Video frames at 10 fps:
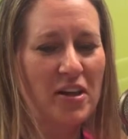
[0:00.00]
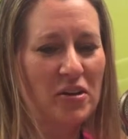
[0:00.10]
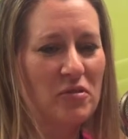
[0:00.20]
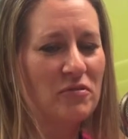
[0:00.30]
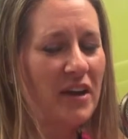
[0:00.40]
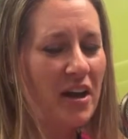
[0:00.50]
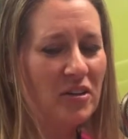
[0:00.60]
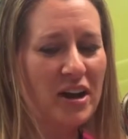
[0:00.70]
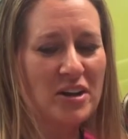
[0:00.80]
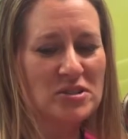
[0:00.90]
Valor.
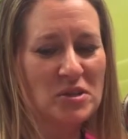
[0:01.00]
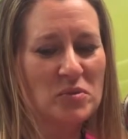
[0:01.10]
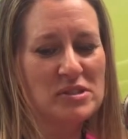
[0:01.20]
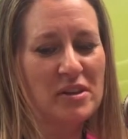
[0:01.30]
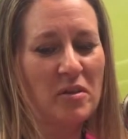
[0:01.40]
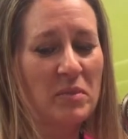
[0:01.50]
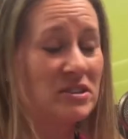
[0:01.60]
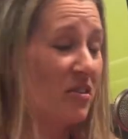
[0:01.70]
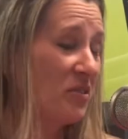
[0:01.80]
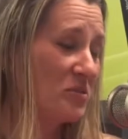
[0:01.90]
Valor actually was my
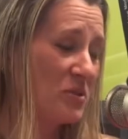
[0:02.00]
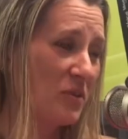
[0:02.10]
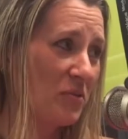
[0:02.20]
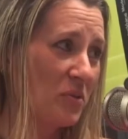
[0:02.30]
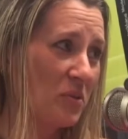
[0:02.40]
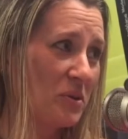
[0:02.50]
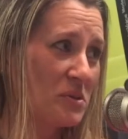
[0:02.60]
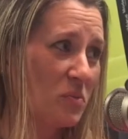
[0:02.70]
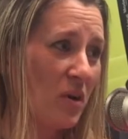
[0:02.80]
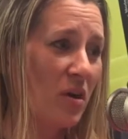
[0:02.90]
daughter's favorite oil
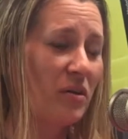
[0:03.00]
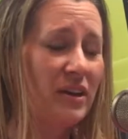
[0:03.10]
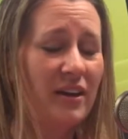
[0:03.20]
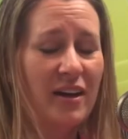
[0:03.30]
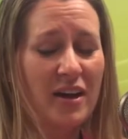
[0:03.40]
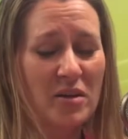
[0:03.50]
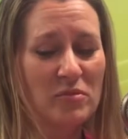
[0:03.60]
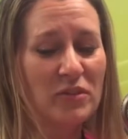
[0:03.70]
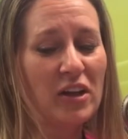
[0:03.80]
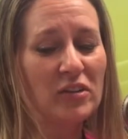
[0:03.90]
as well.
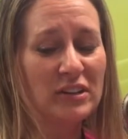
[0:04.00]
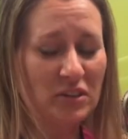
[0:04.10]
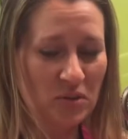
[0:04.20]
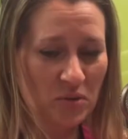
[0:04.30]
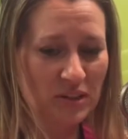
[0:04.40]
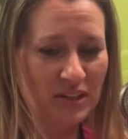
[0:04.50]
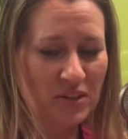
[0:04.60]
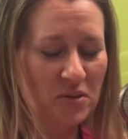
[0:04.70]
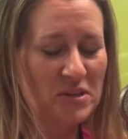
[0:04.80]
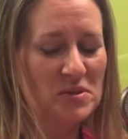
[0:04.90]
Valor and Hinoki.
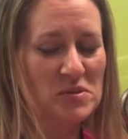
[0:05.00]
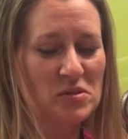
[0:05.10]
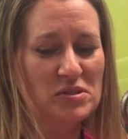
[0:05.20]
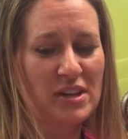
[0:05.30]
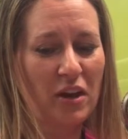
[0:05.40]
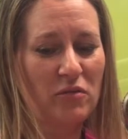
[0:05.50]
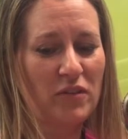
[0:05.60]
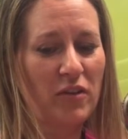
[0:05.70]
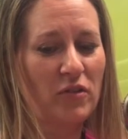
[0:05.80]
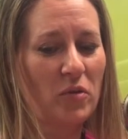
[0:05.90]
Hinoki is her second
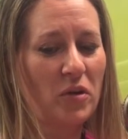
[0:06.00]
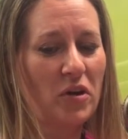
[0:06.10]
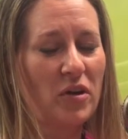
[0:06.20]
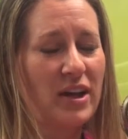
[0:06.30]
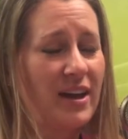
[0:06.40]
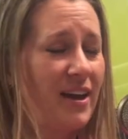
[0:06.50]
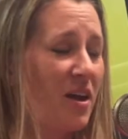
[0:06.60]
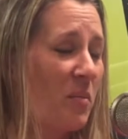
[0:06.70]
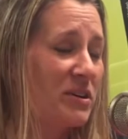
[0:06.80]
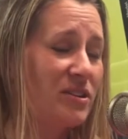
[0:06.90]
favorite oil.
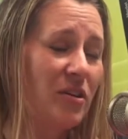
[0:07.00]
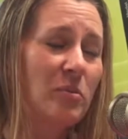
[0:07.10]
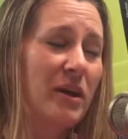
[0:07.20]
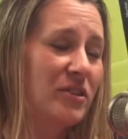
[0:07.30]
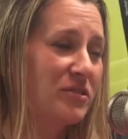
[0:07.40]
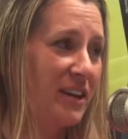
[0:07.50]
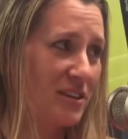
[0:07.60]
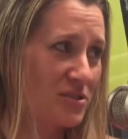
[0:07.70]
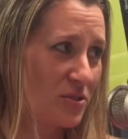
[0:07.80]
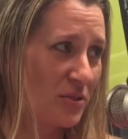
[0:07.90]
And my daughter battled
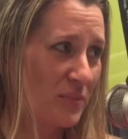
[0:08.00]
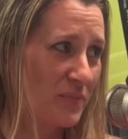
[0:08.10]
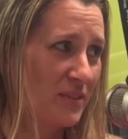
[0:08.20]
cancer.